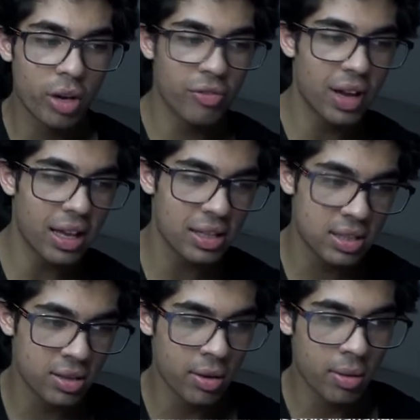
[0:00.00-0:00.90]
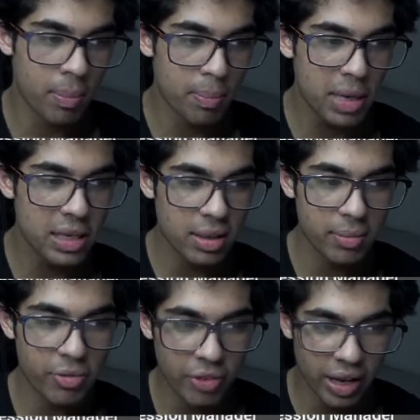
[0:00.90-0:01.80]
Reflex,
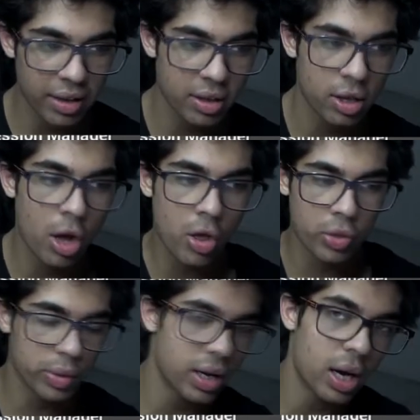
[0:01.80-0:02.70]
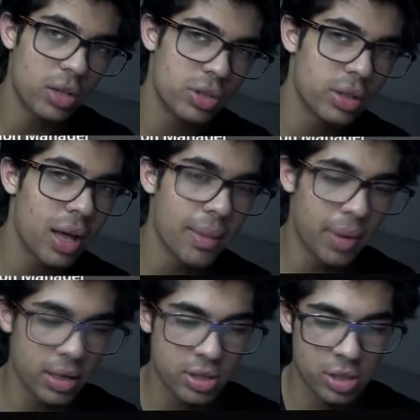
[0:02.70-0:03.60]
Medium Flick, 300
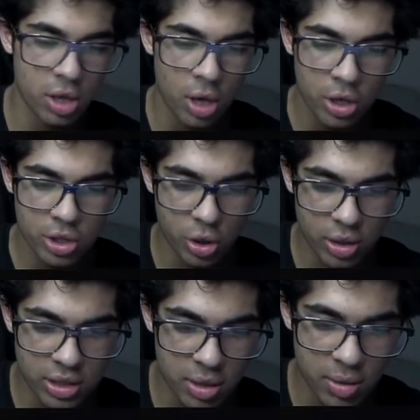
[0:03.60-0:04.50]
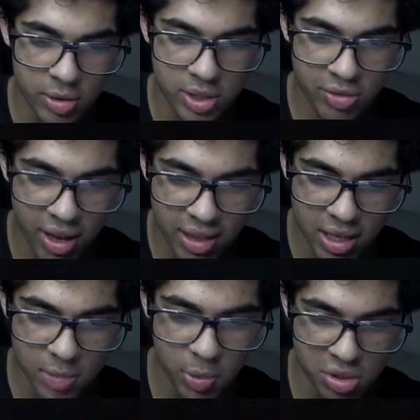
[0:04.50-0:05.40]
ms. So there's a sphere
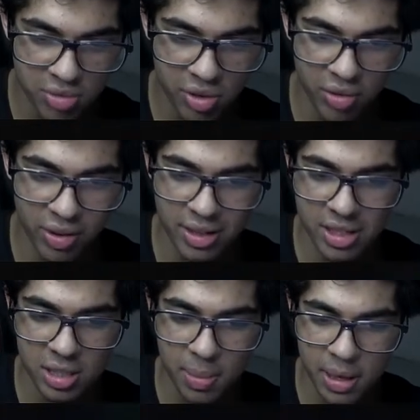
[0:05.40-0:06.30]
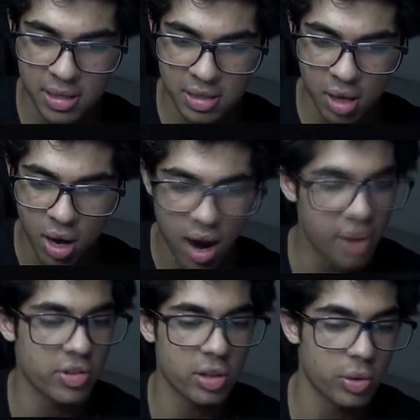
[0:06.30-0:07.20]
that spawns in front of you and disappears
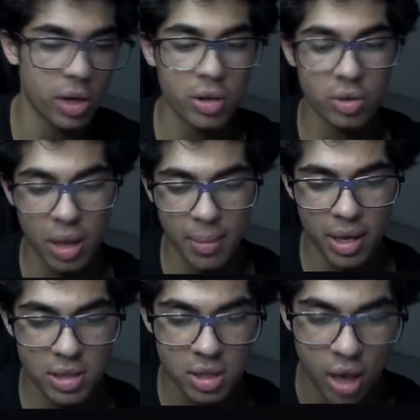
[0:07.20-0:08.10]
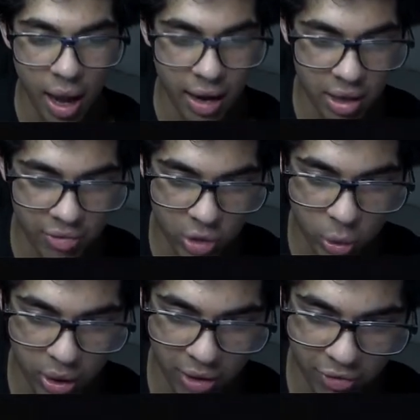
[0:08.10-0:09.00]
after 300 ms, and you have to
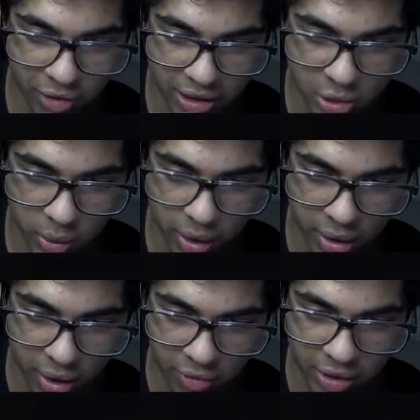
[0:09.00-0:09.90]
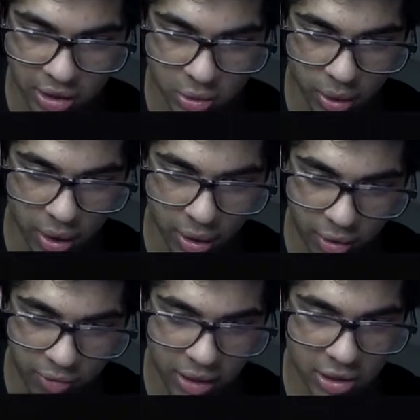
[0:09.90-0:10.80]
quickly flick to it, flick to it,
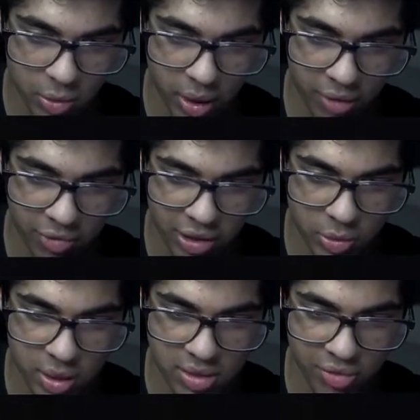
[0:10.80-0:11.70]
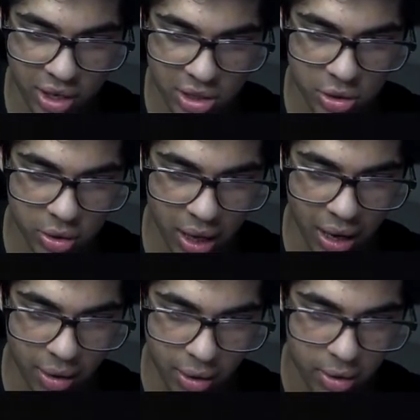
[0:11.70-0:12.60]
flick to it, flick to it as fast as you
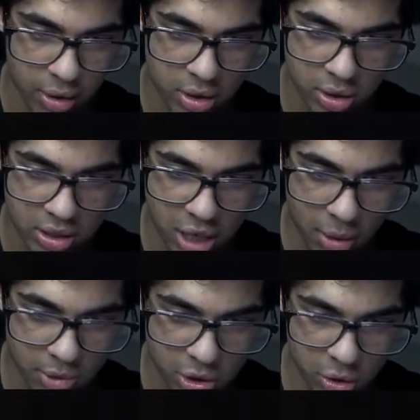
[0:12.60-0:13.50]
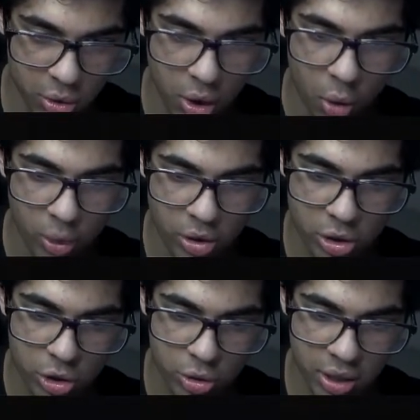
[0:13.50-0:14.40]
can. So this helps you with
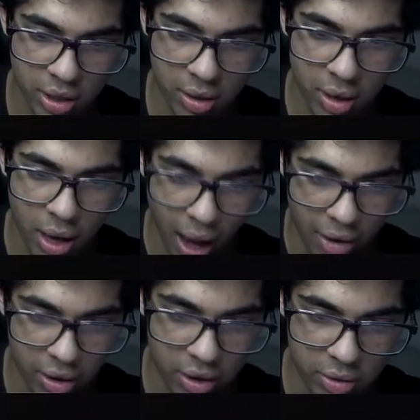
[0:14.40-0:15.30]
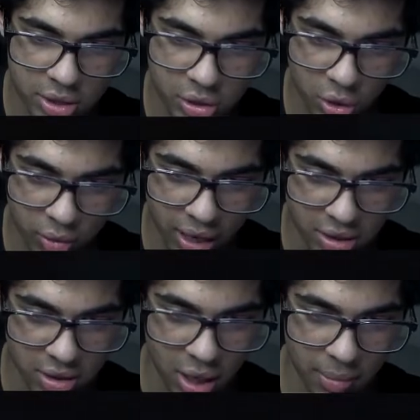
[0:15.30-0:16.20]
shooting and increasing your
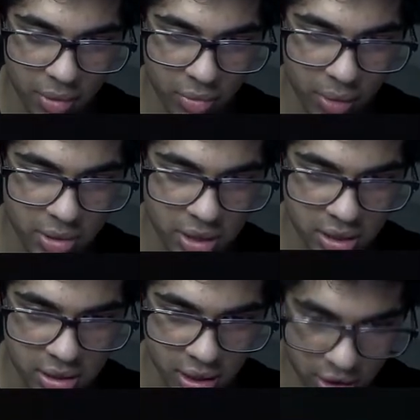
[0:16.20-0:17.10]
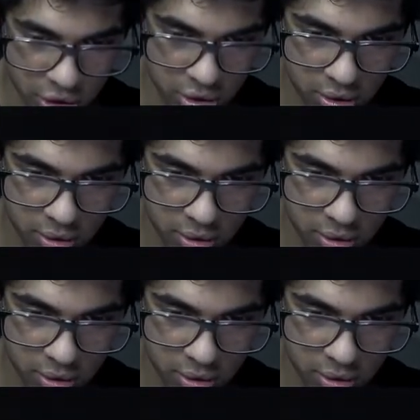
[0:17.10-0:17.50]
reaction time in Rainbow Six Siege